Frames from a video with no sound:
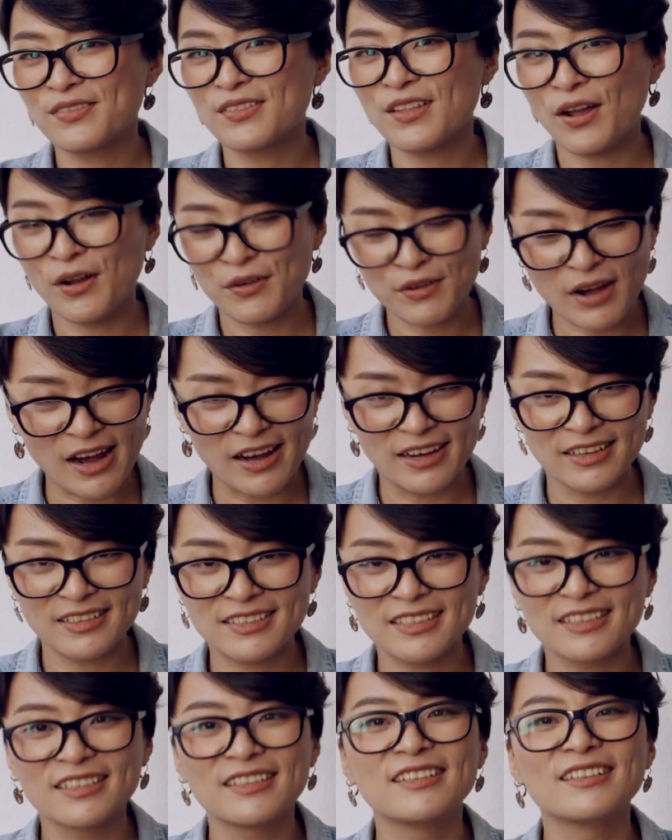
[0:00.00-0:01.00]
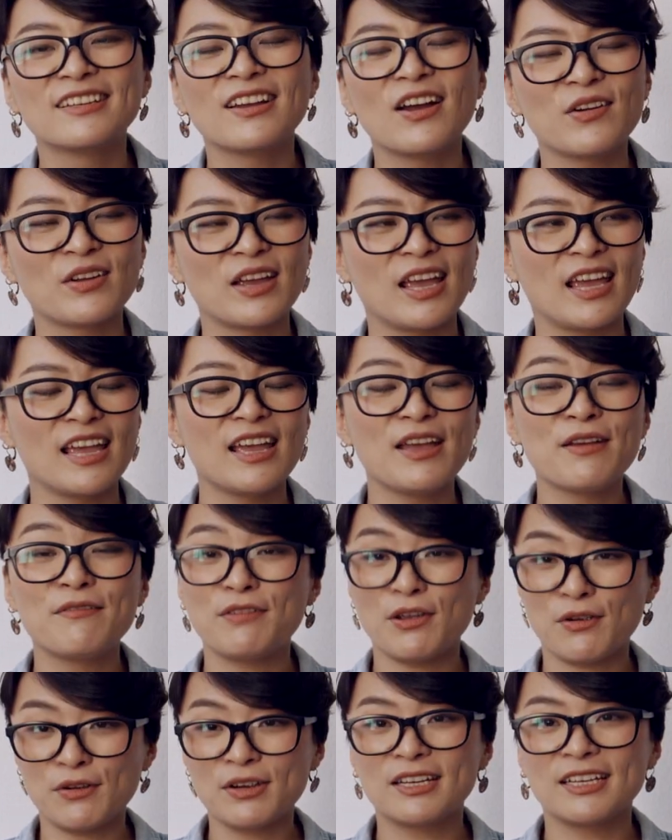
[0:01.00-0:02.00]
All right. Okay,
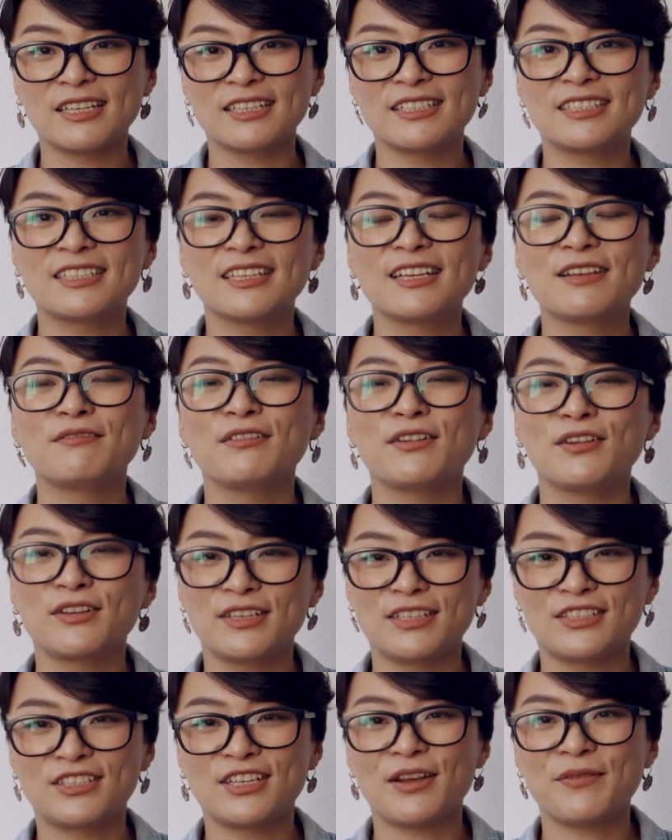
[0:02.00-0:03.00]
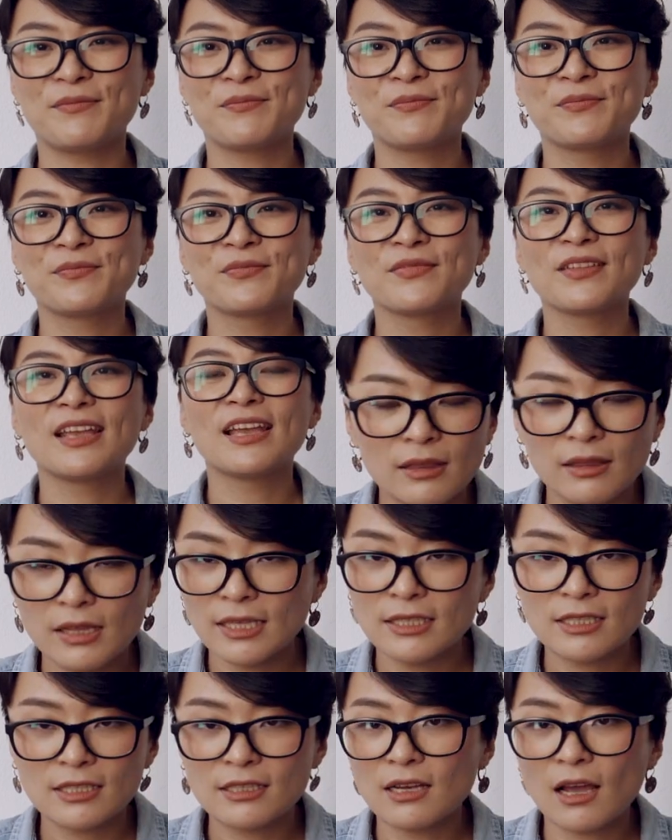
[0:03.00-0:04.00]
very good. Very good job.
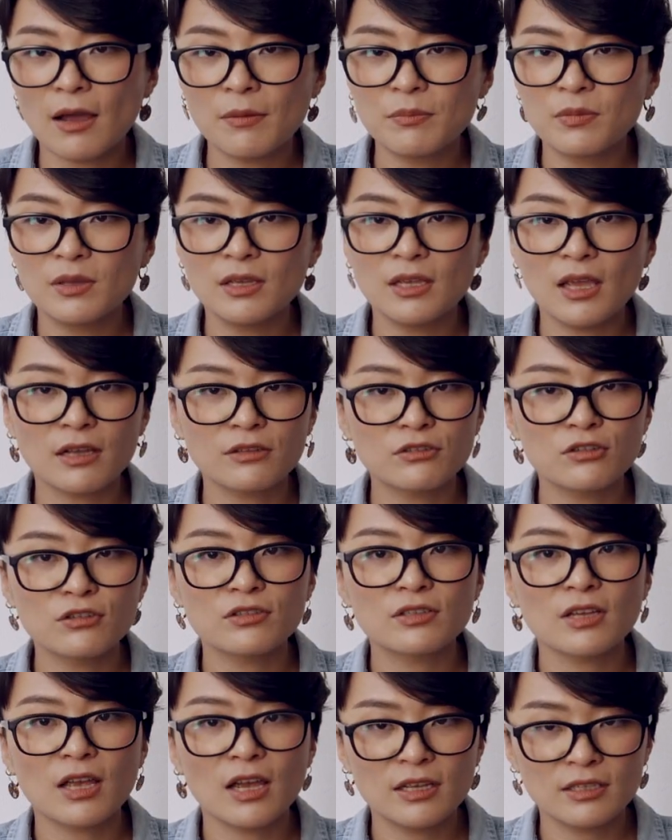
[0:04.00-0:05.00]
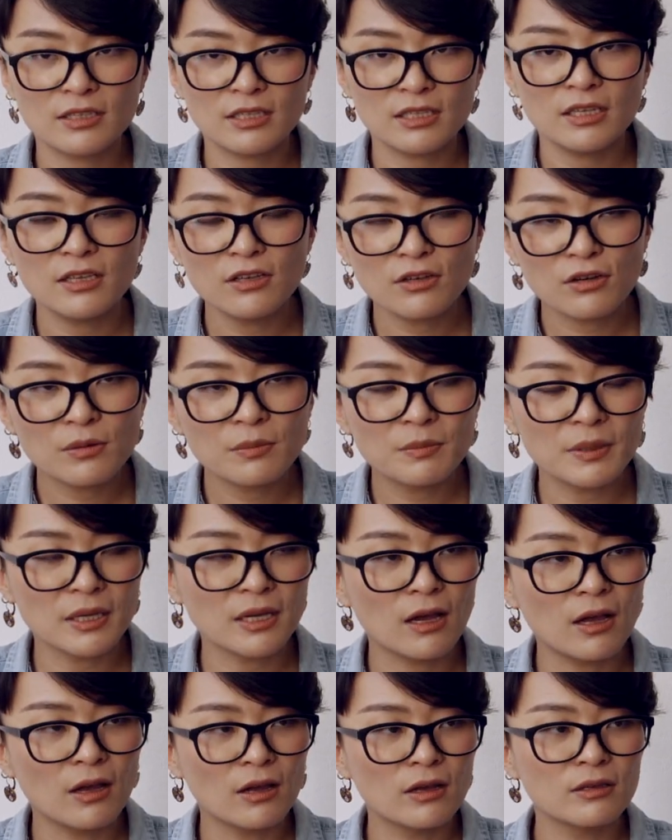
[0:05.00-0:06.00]
Let's stop the exercise here
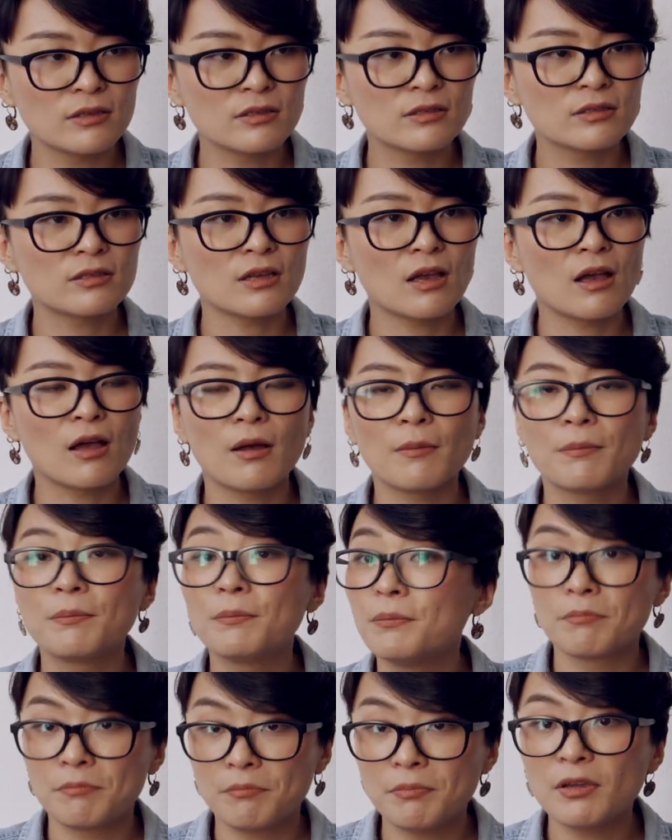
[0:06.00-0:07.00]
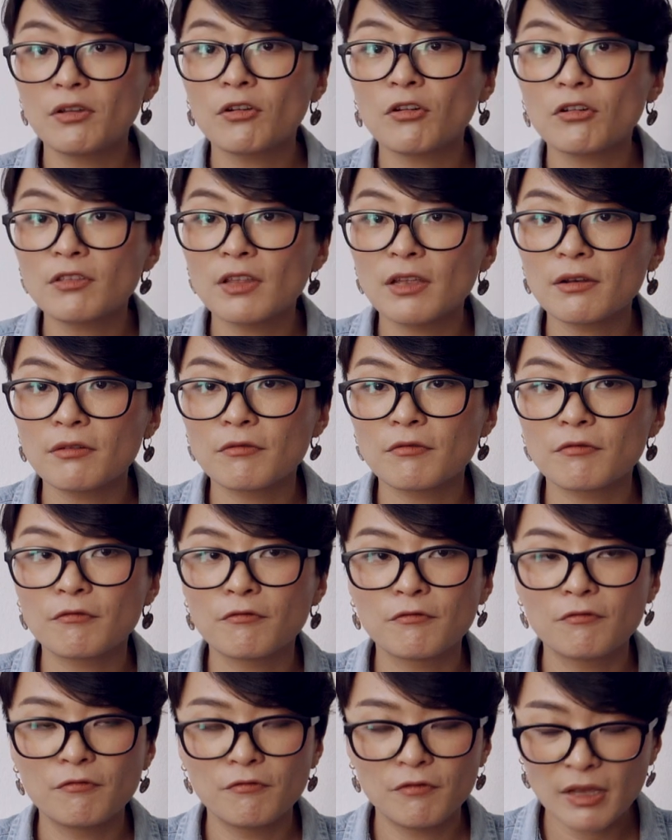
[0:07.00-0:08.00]
because bigger than
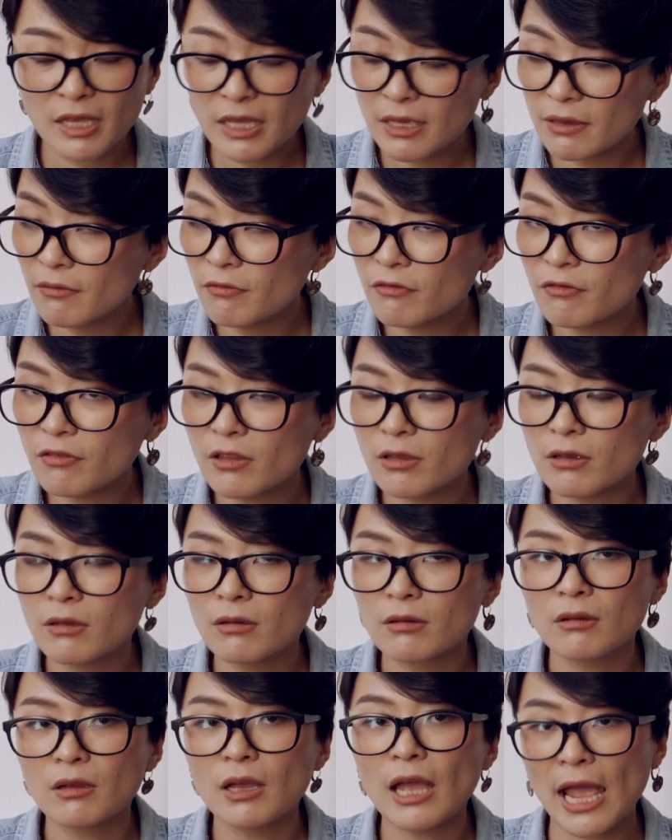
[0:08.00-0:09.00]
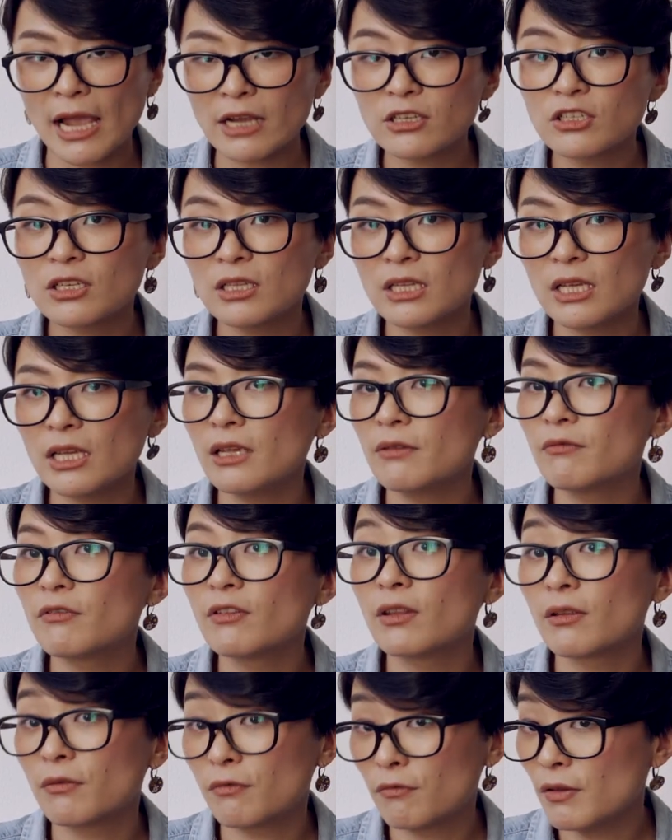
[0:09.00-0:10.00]
fifth, actually
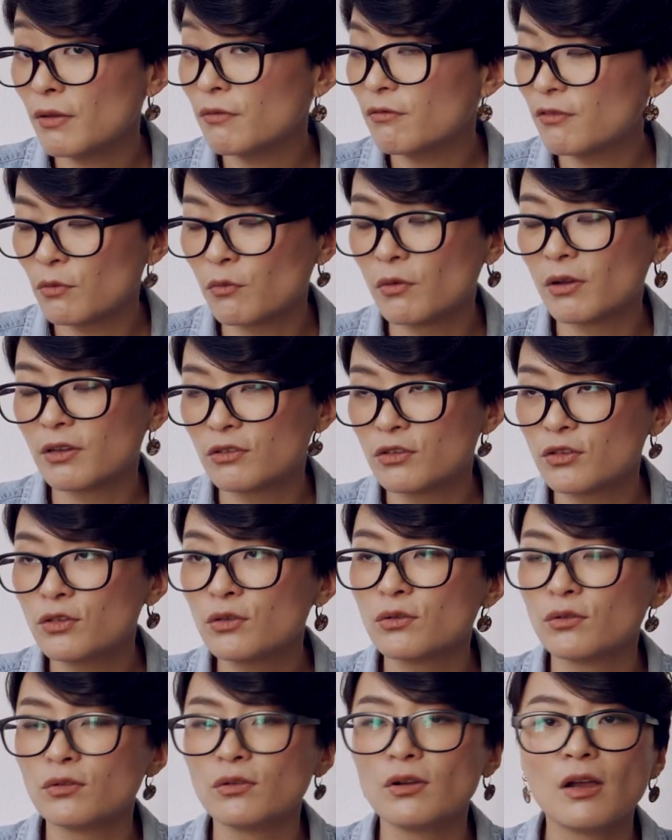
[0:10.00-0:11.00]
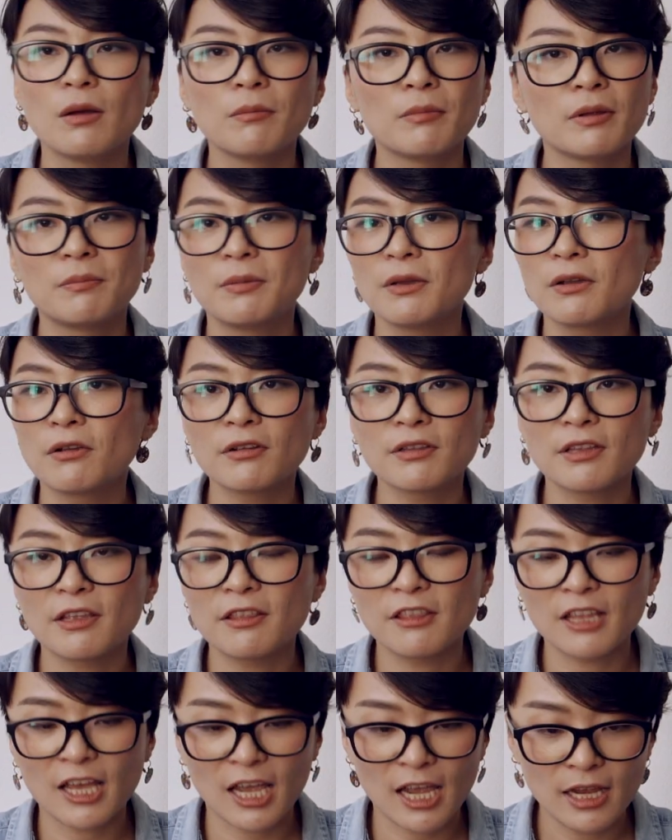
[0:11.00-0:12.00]
even the fifth one too, but bigger
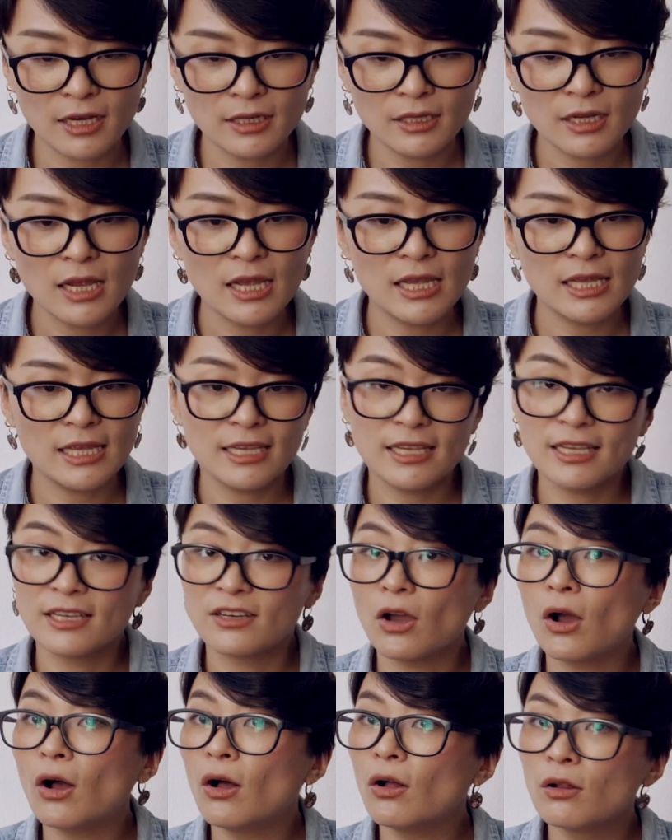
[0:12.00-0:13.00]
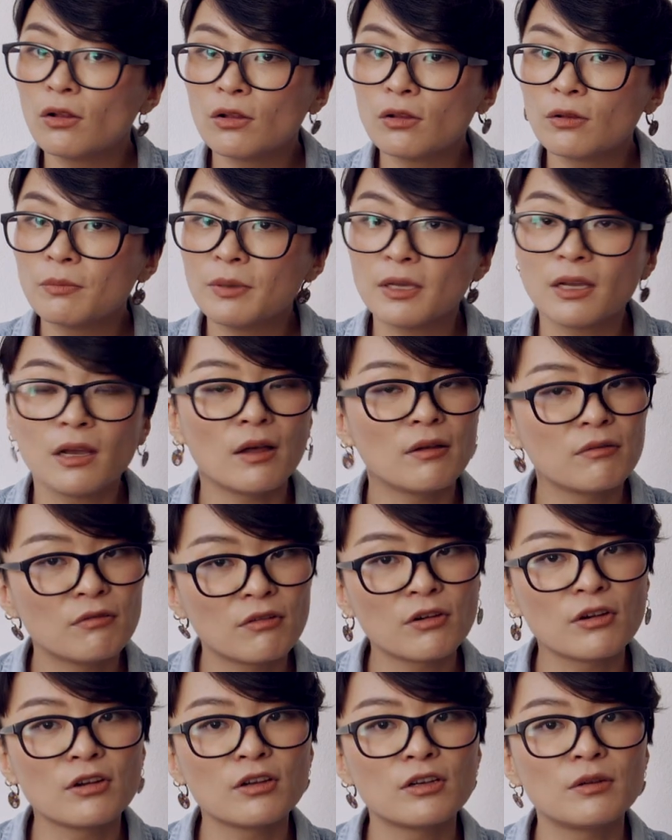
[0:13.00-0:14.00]
than that, it can all be
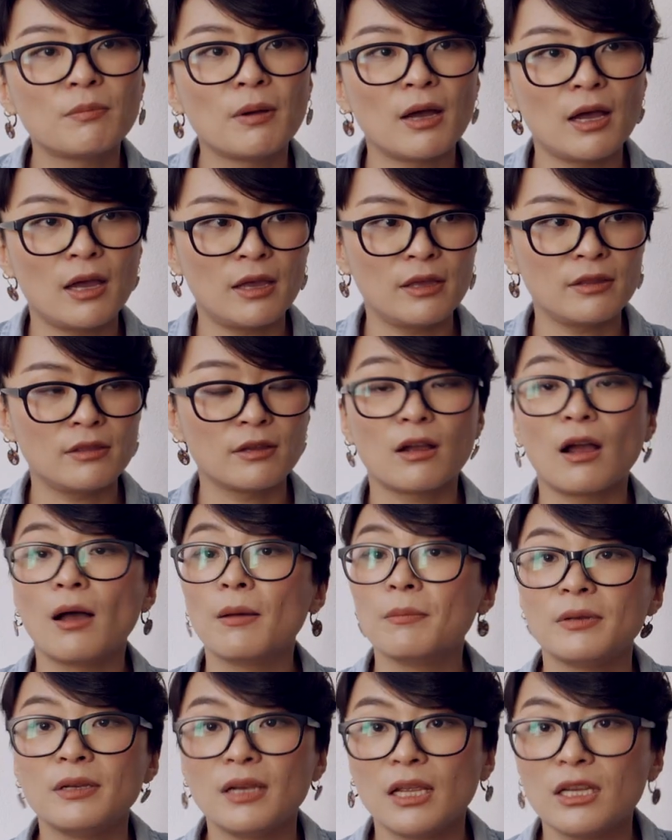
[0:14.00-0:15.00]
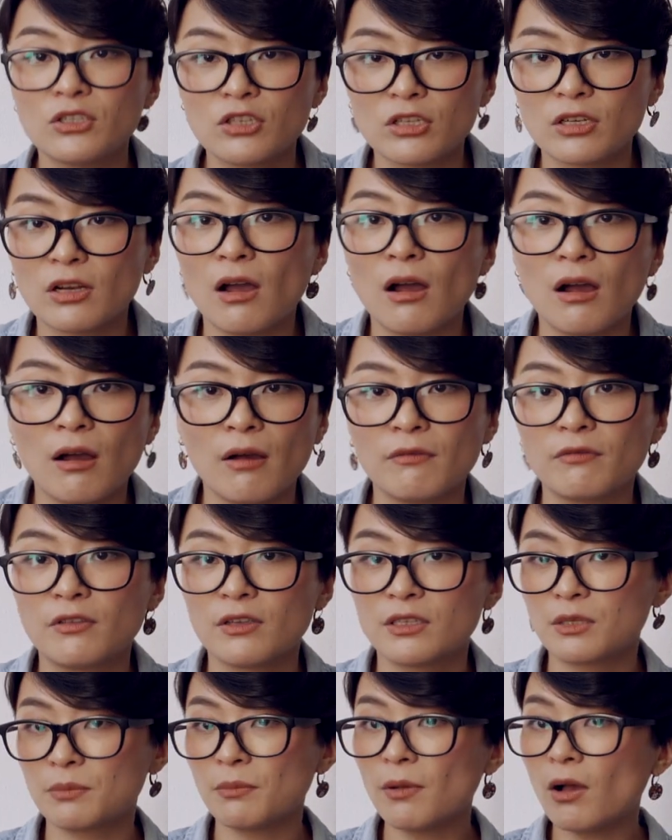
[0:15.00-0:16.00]
covered by the combination of the
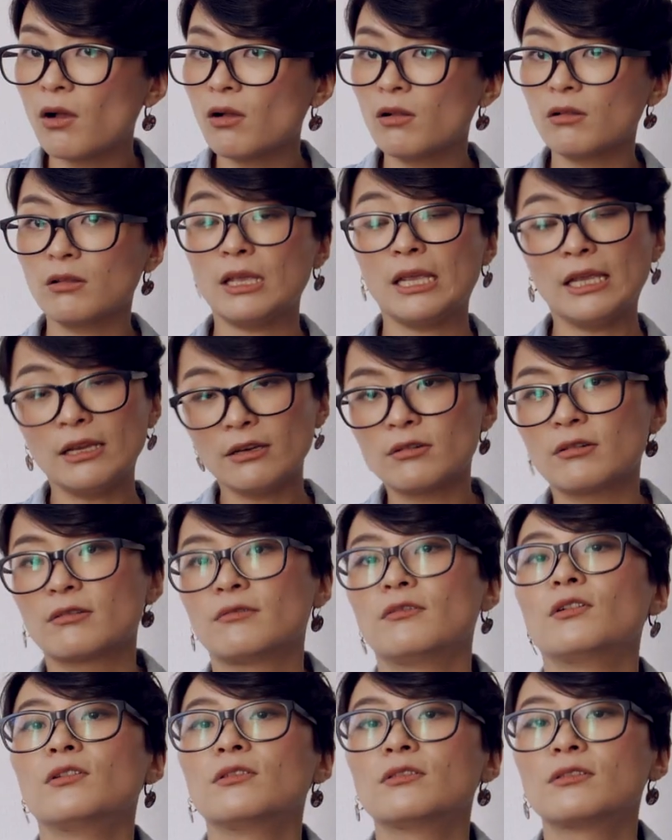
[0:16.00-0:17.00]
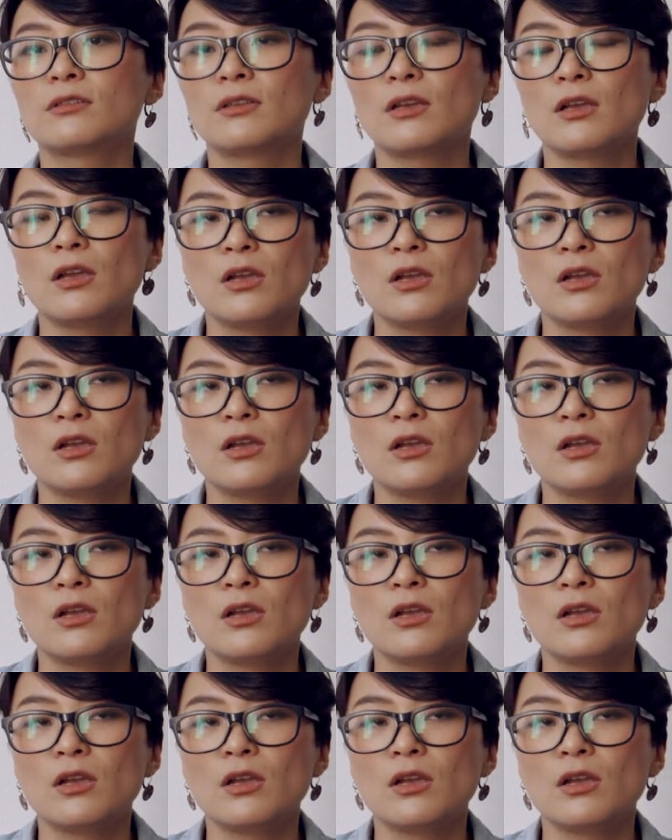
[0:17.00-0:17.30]
small intervals.